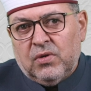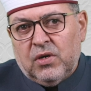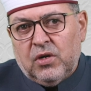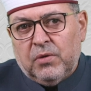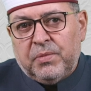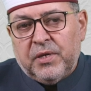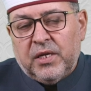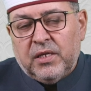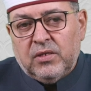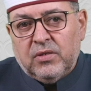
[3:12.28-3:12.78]

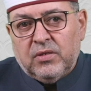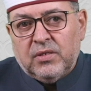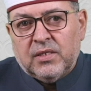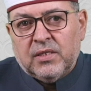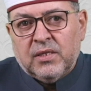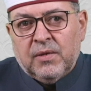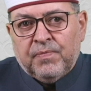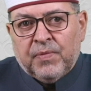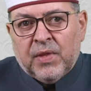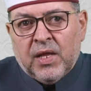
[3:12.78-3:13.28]

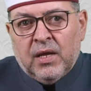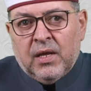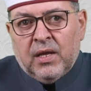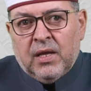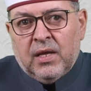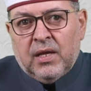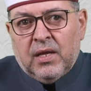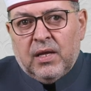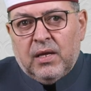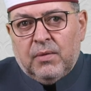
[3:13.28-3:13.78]
opinions.
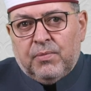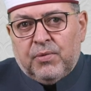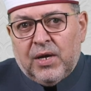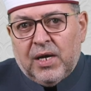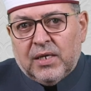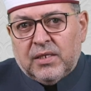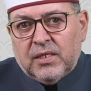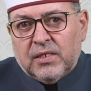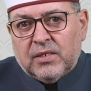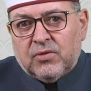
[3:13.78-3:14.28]

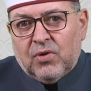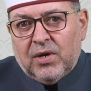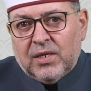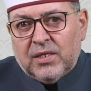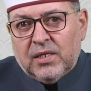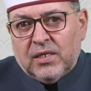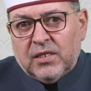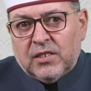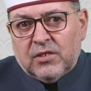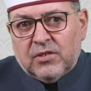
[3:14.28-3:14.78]
Practice
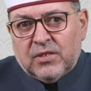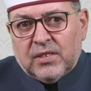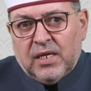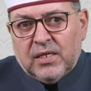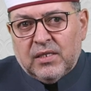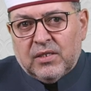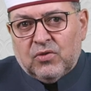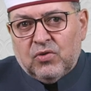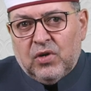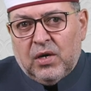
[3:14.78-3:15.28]
writing
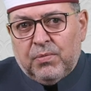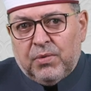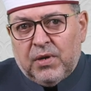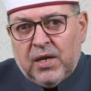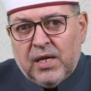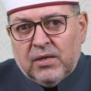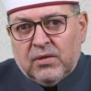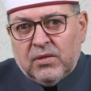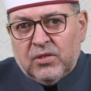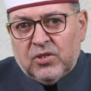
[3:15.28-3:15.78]
exercises to
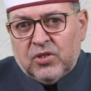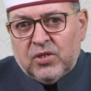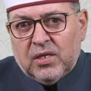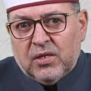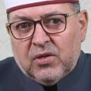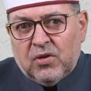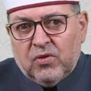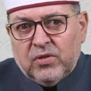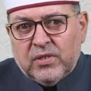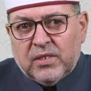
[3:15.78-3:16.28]
apply conditional
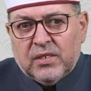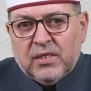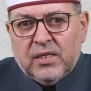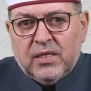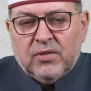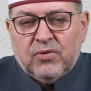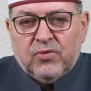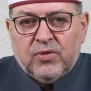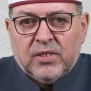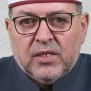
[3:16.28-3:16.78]
clauses
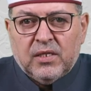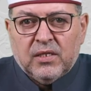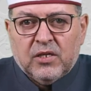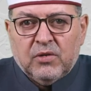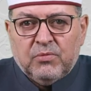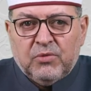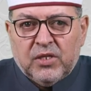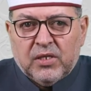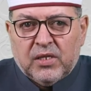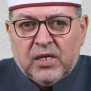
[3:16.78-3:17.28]
in written
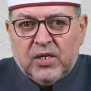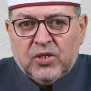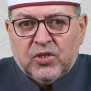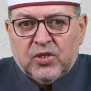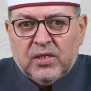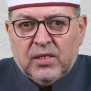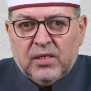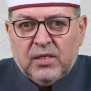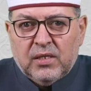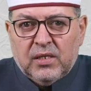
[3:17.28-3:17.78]

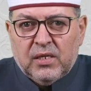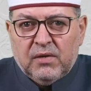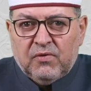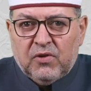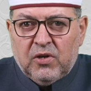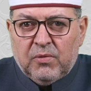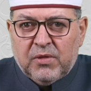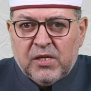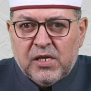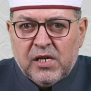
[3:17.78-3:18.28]
communication.
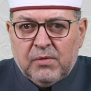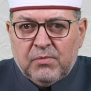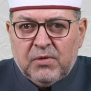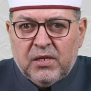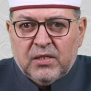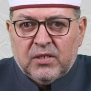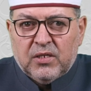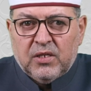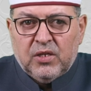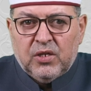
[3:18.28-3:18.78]
Develop the
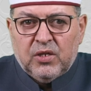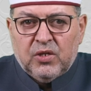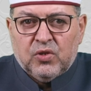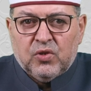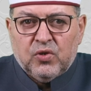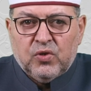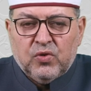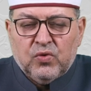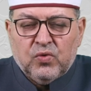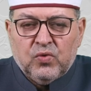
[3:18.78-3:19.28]
ability
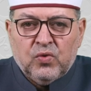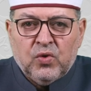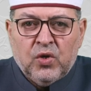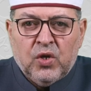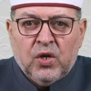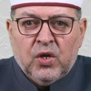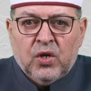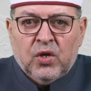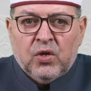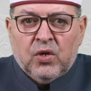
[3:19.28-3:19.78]
to
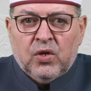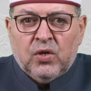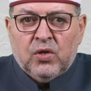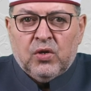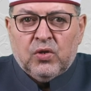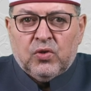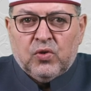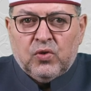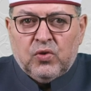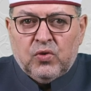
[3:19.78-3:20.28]

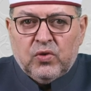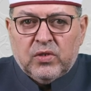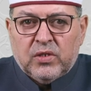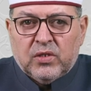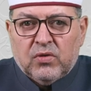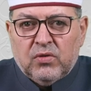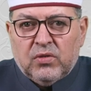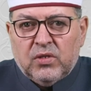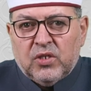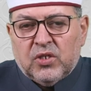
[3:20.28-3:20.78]
use
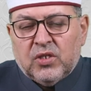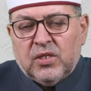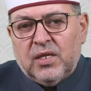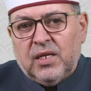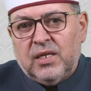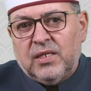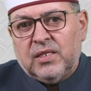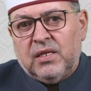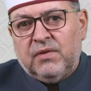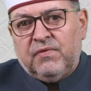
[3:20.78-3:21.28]

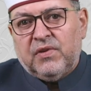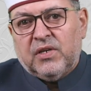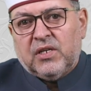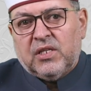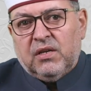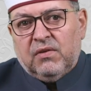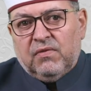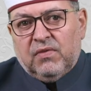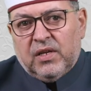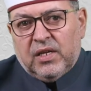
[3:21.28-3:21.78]
conditionals
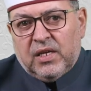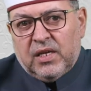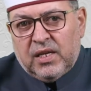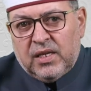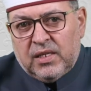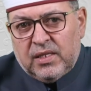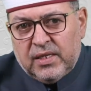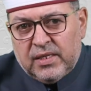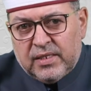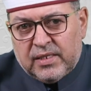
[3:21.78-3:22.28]
effectively
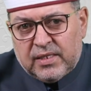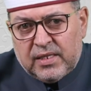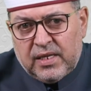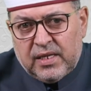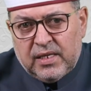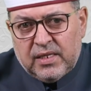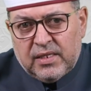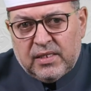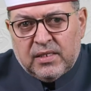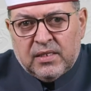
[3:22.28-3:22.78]
in
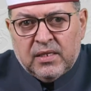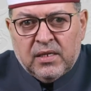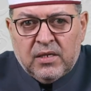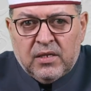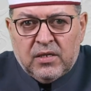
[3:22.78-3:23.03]
essays,